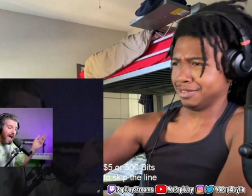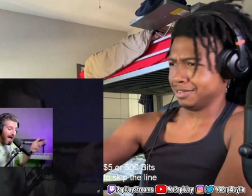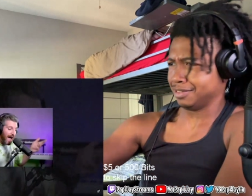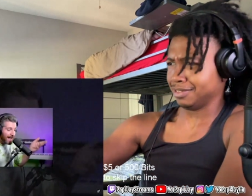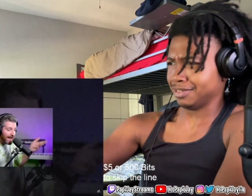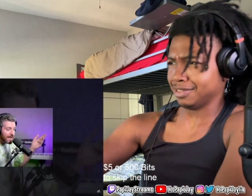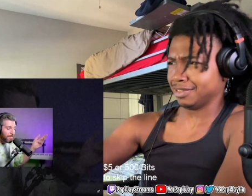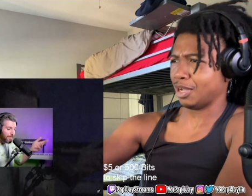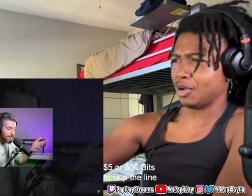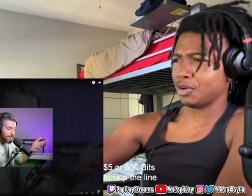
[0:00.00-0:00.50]

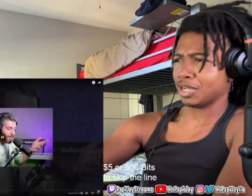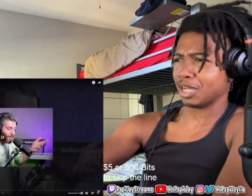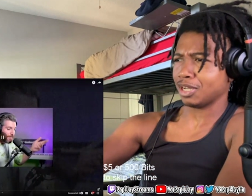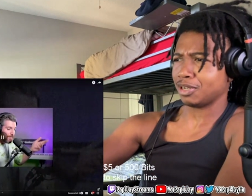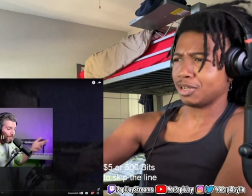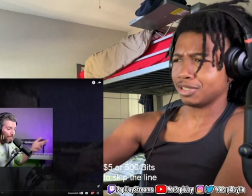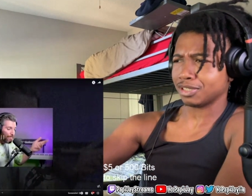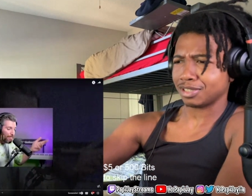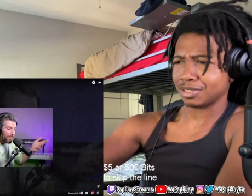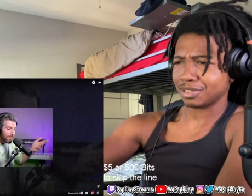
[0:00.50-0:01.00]
Okay,
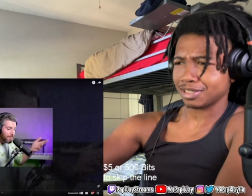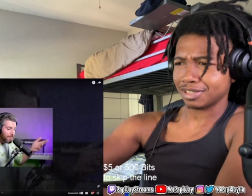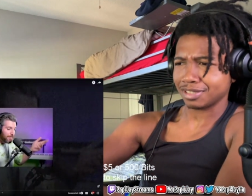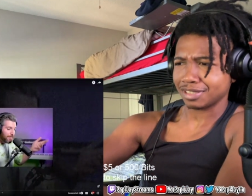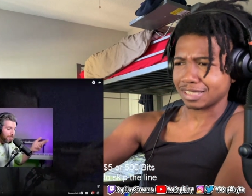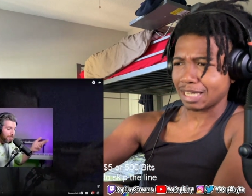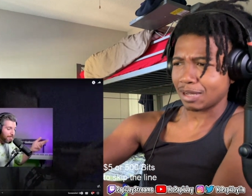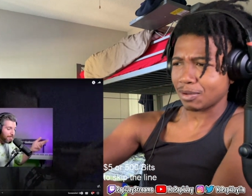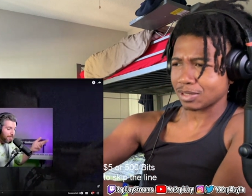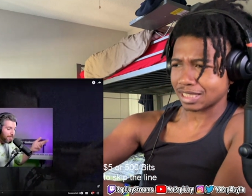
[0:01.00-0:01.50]
hold on,
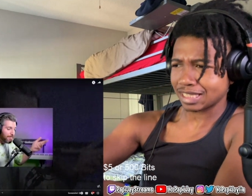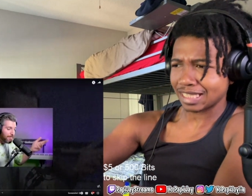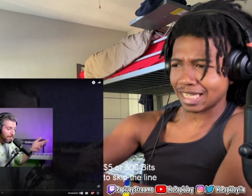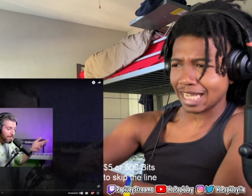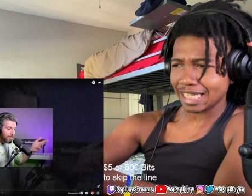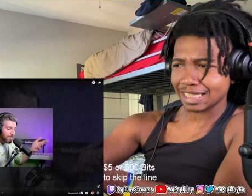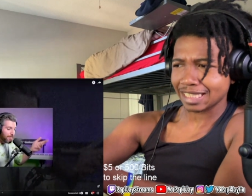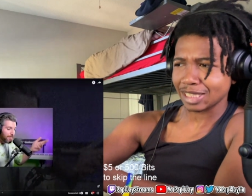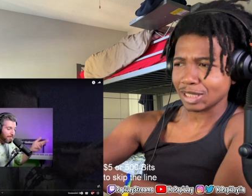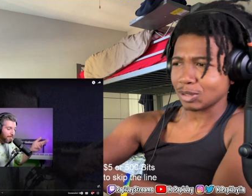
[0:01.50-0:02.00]
that was a nice
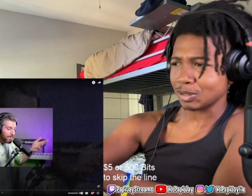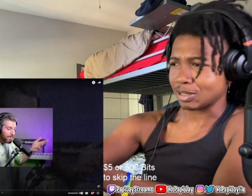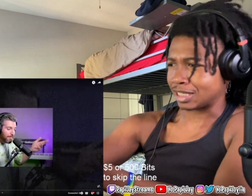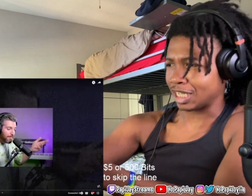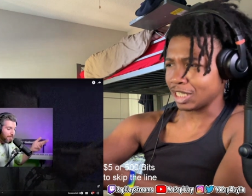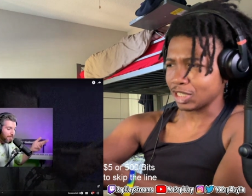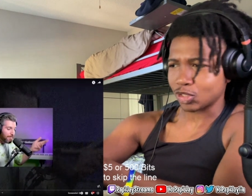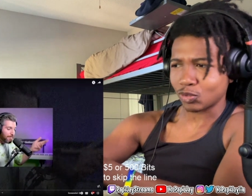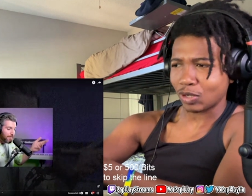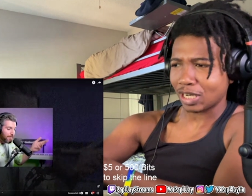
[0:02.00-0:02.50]
little
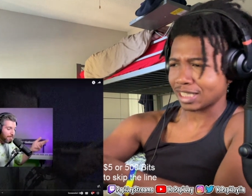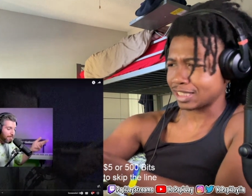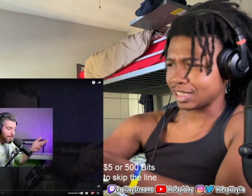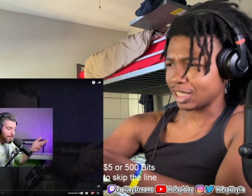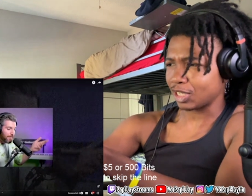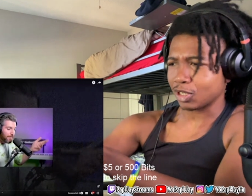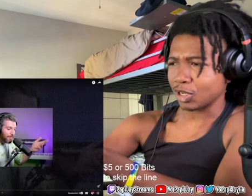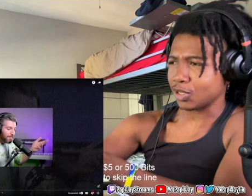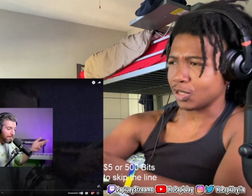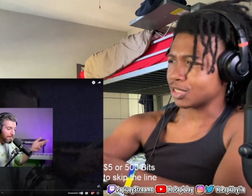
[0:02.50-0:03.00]
touch right there.
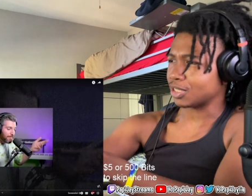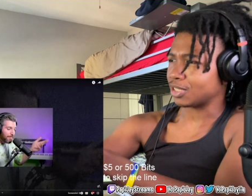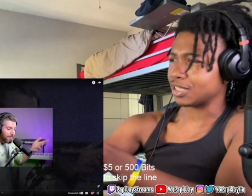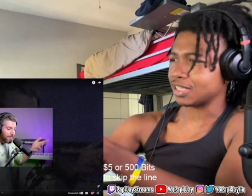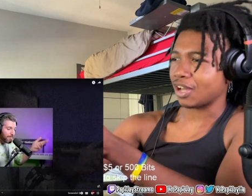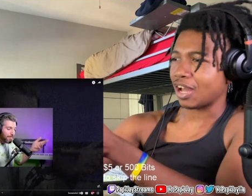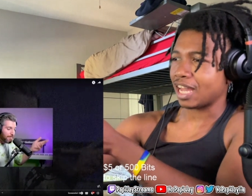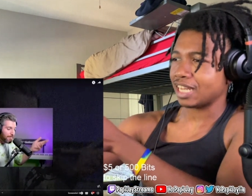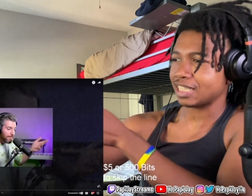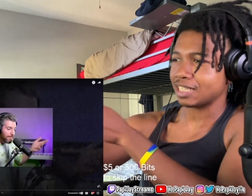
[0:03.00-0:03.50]
Hold on, yeah,
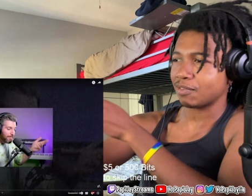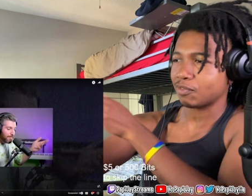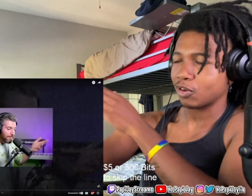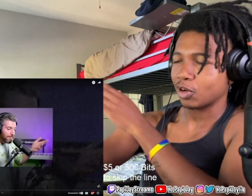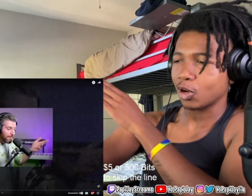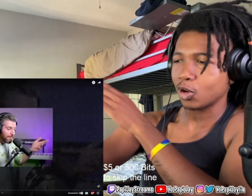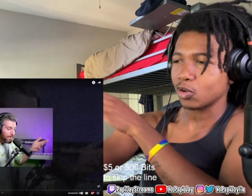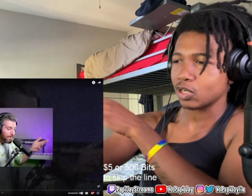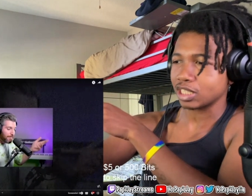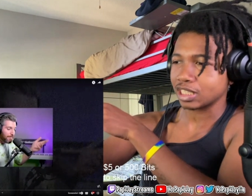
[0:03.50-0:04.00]
I never
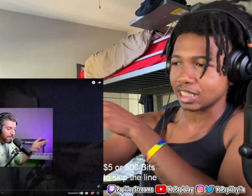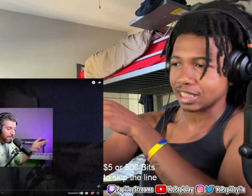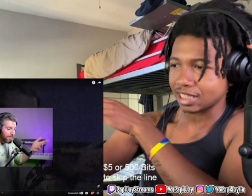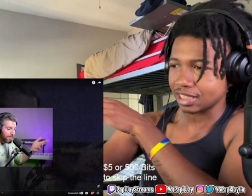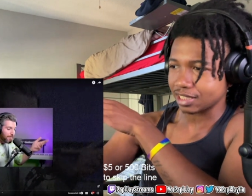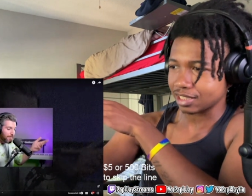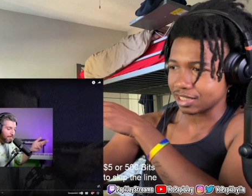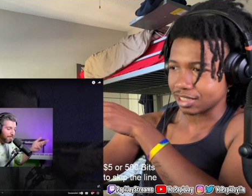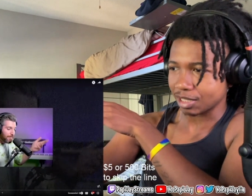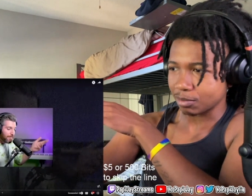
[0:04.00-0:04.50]
heard
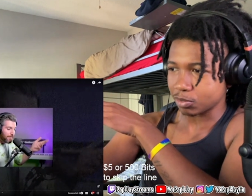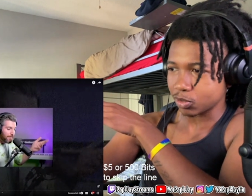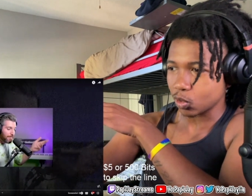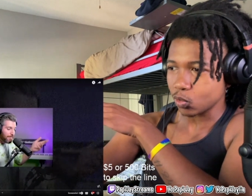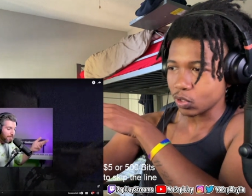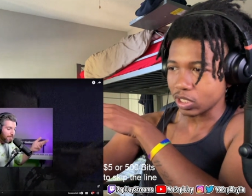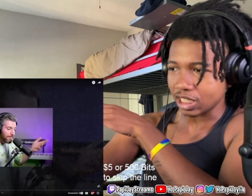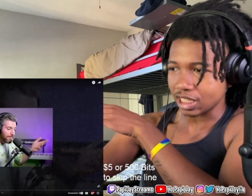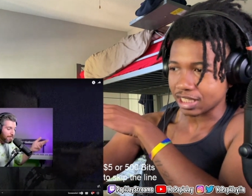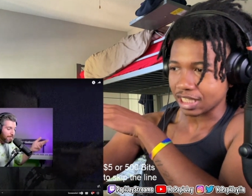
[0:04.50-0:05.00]
him do
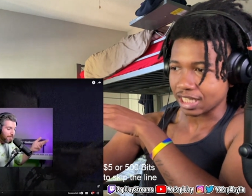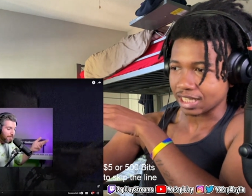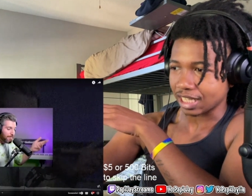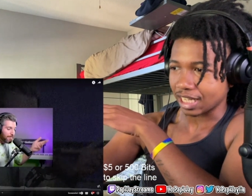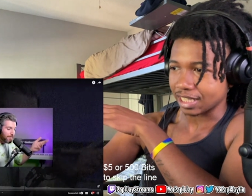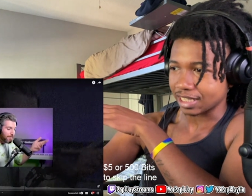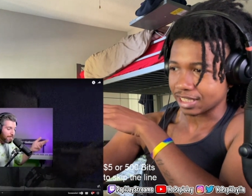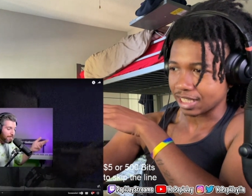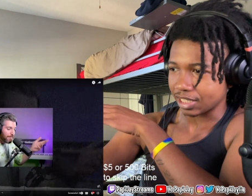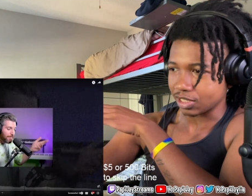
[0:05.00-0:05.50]
anything
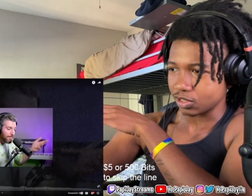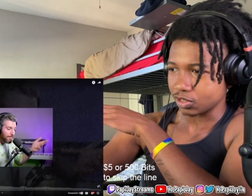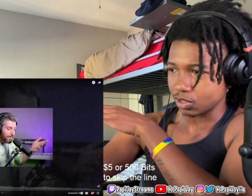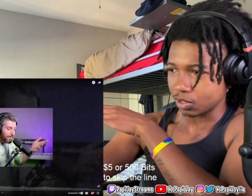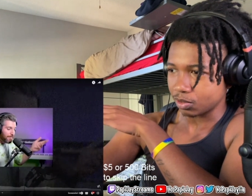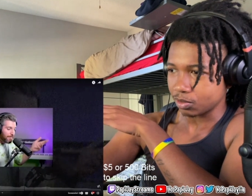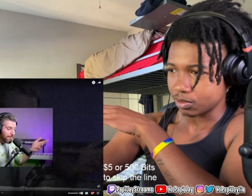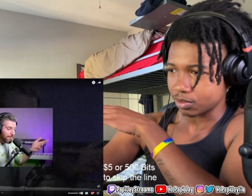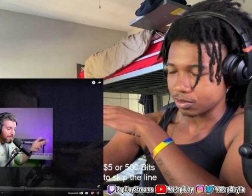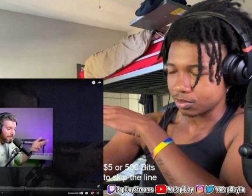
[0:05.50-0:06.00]
like that, you know?
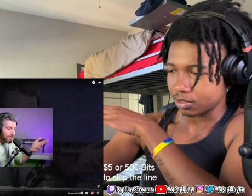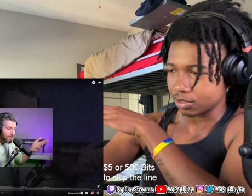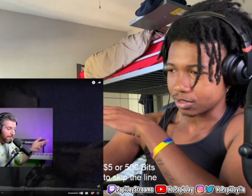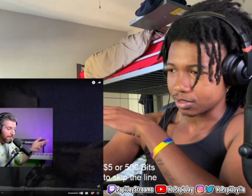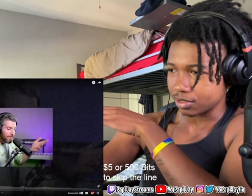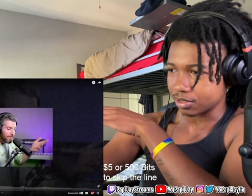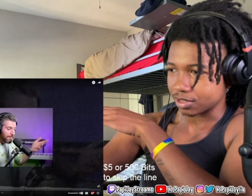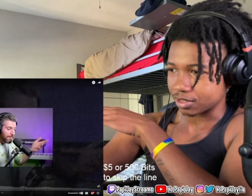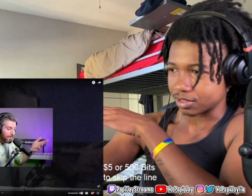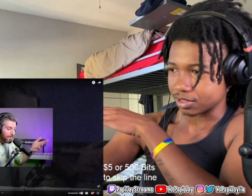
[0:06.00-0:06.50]
Hold
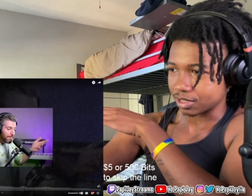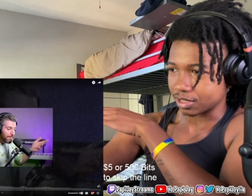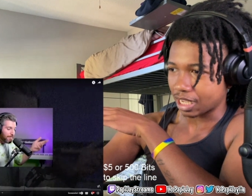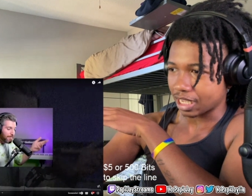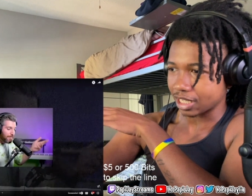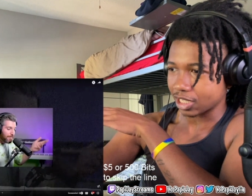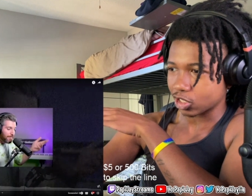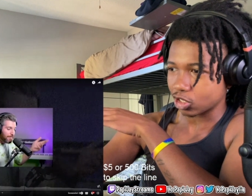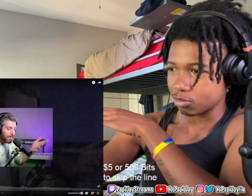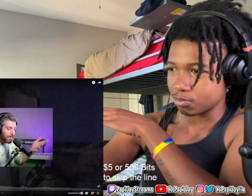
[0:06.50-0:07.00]
on, I gotta
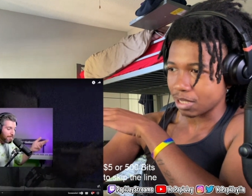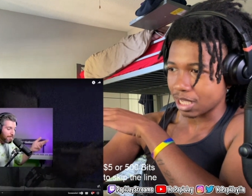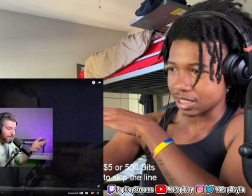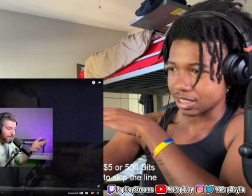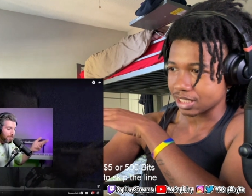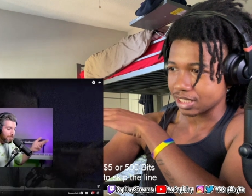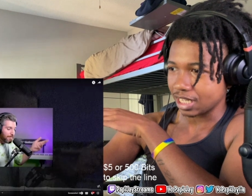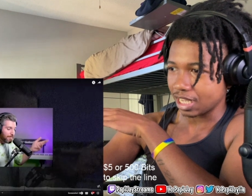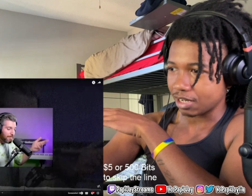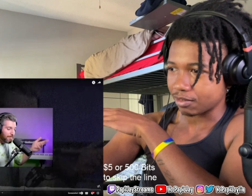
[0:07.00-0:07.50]
go back to
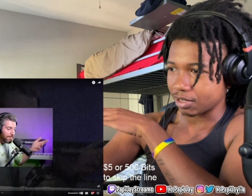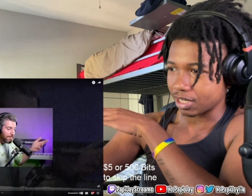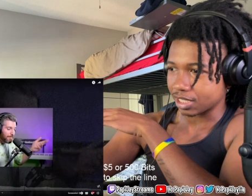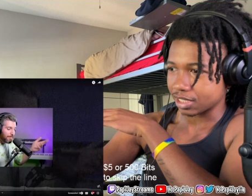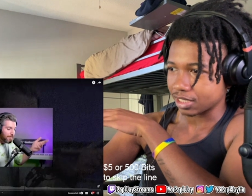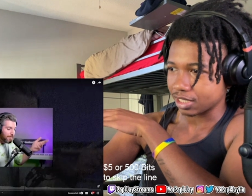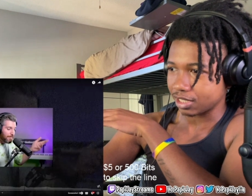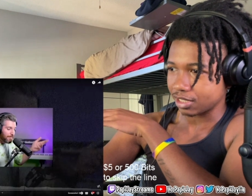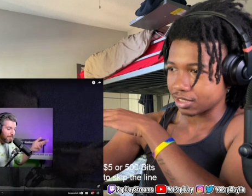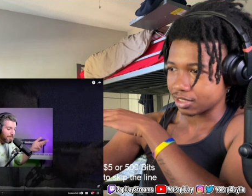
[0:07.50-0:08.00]
that right
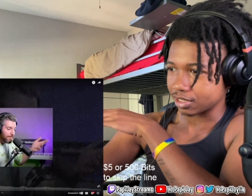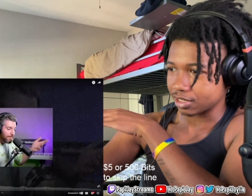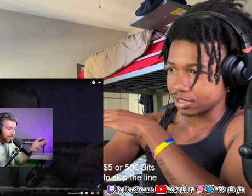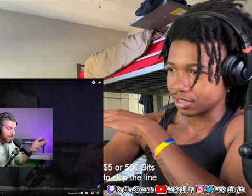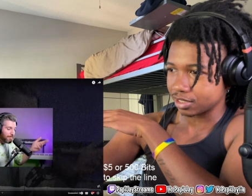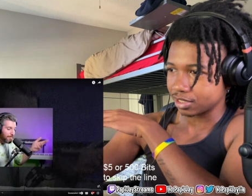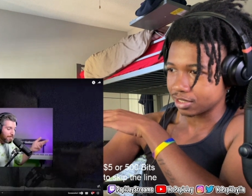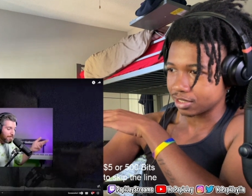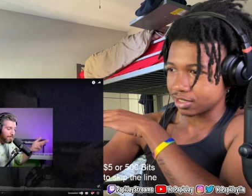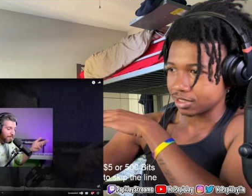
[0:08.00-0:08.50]
there.
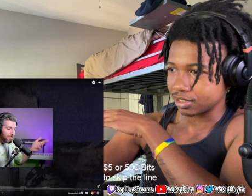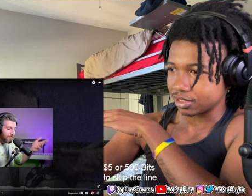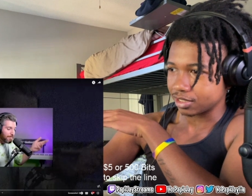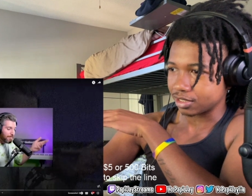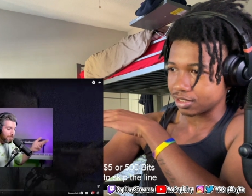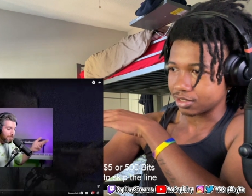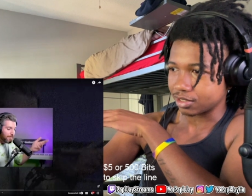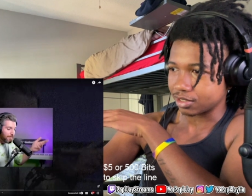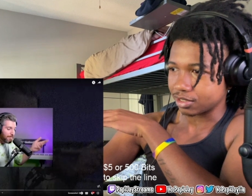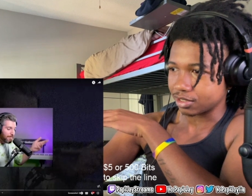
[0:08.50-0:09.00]
Hold
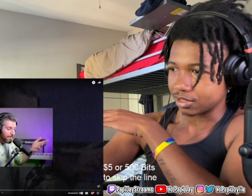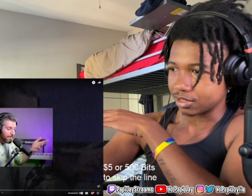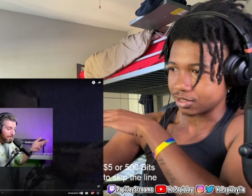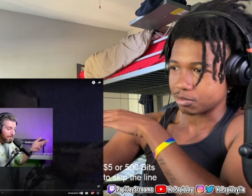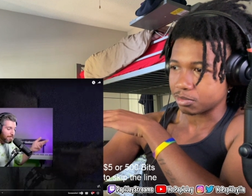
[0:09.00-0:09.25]
on, Mr.